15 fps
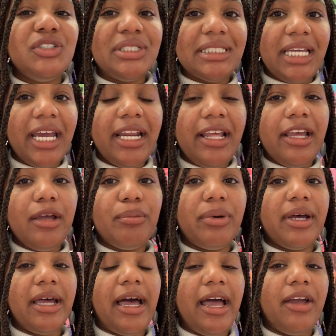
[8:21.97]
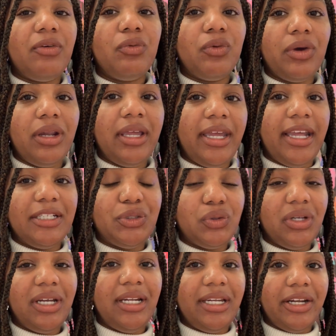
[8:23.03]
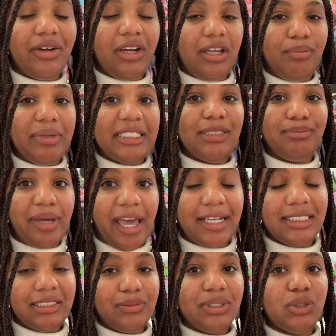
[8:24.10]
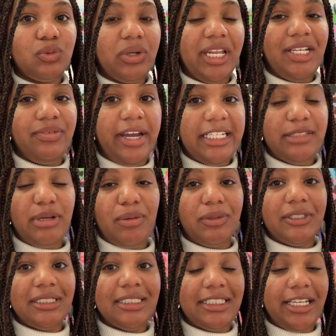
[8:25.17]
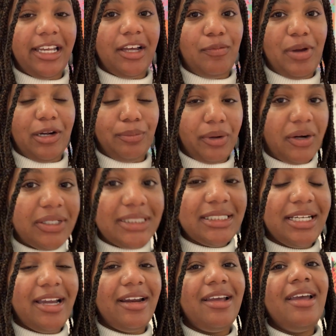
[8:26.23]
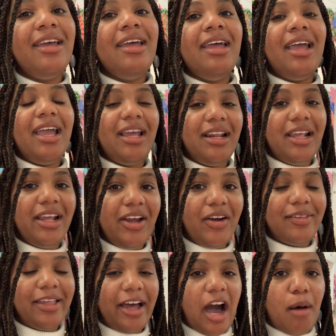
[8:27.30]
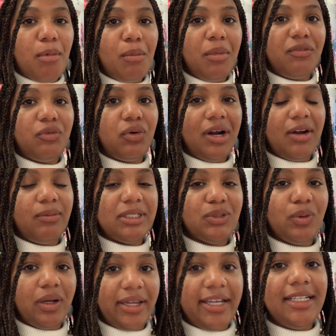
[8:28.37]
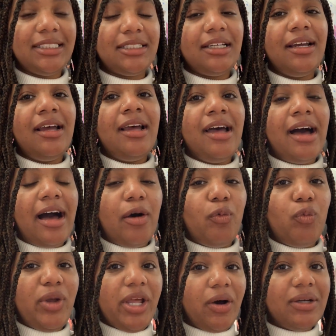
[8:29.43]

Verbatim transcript: Just kidding, but I really and truly dearly miss Max. So it was really great to be able to see him in person and hear the album before it was released. We